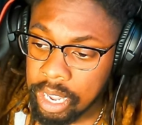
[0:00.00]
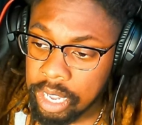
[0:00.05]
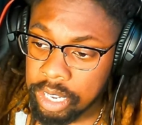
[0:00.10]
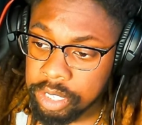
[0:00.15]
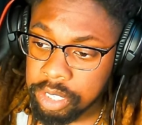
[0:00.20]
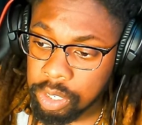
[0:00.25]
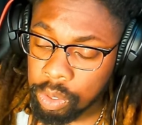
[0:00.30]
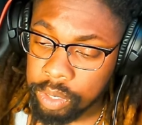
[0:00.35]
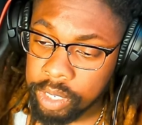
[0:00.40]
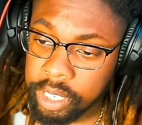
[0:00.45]

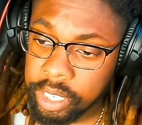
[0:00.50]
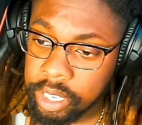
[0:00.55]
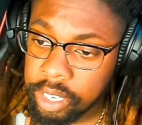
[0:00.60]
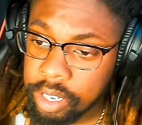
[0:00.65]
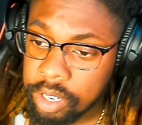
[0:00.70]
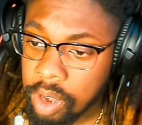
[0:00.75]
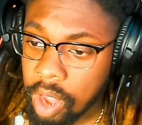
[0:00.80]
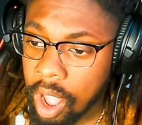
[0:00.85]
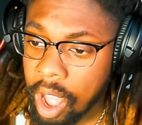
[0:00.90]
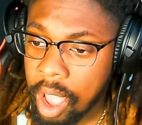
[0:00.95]
So
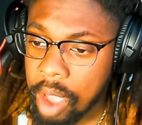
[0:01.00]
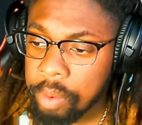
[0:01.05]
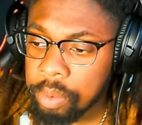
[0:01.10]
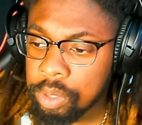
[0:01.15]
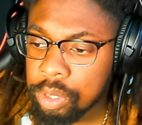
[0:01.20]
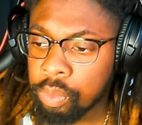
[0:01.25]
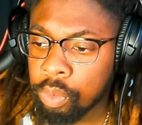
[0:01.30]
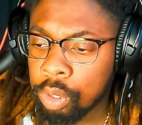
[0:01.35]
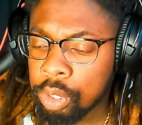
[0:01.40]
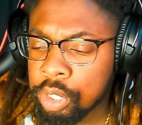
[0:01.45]
here I
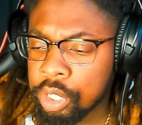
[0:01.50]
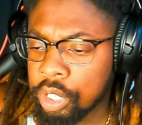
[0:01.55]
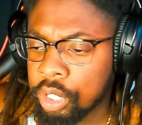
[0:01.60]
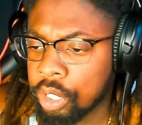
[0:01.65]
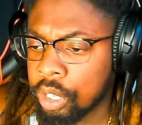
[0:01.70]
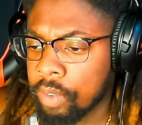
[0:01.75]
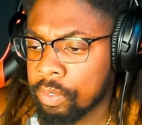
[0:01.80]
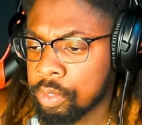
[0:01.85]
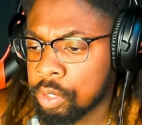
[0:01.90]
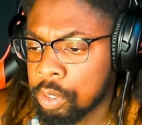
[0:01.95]
was fortunate
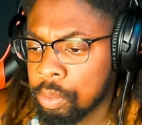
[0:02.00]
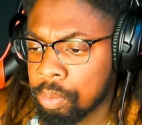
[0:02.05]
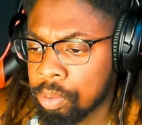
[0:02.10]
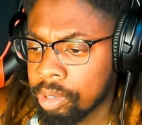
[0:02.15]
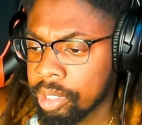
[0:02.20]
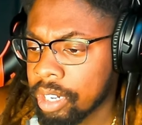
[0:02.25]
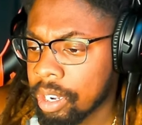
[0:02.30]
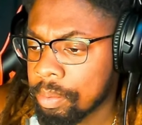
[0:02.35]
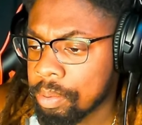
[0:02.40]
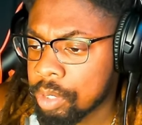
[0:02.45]
enough to
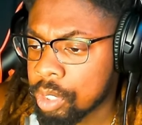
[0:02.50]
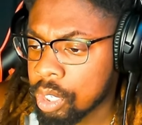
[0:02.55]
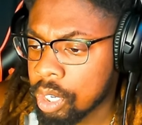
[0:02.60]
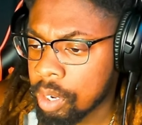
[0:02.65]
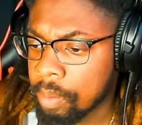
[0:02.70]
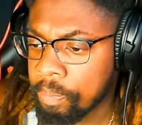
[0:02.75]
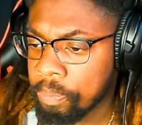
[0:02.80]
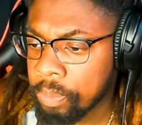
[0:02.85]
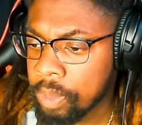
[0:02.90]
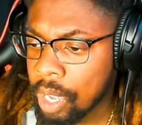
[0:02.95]
bring up
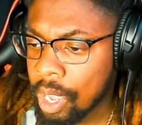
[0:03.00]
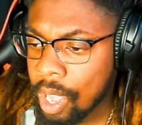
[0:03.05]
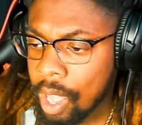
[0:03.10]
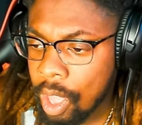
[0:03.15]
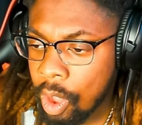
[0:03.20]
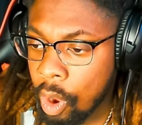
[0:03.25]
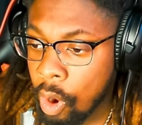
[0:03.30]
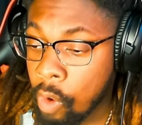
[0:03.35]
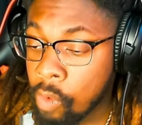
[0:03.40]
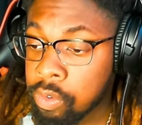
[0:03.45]
some
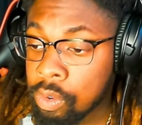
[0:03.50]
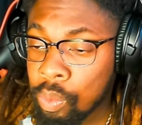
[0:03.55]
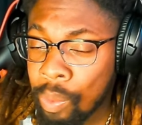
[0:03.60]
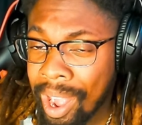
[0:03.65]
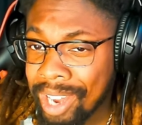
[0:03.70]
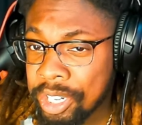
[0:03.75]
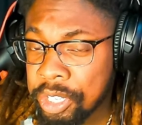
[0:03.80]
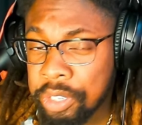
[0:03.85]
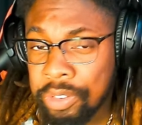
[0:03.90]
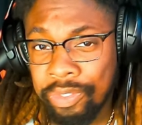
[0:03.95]

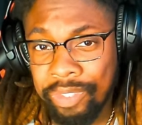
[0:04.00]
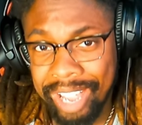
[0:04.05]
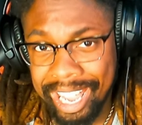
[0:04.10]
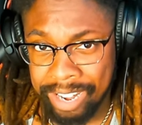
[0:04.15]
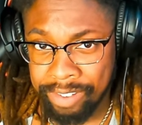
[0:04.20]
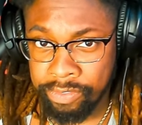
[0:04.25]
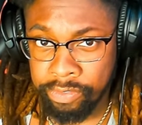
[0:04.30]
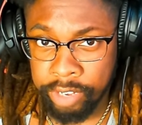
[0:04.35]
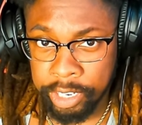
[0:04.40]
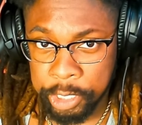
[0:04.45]
Overwatch
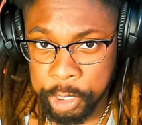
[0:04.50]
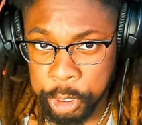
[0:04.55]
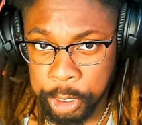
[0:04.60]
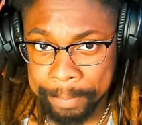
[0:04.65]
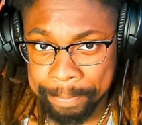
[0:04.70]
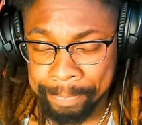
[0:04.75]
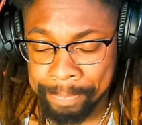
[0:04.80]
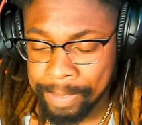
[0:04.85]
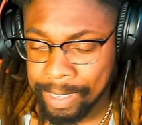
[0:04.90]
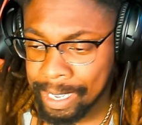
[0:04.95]

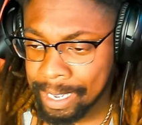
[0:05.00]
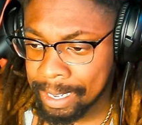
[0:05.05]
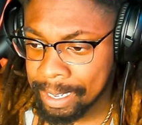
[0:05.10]
fanfiction.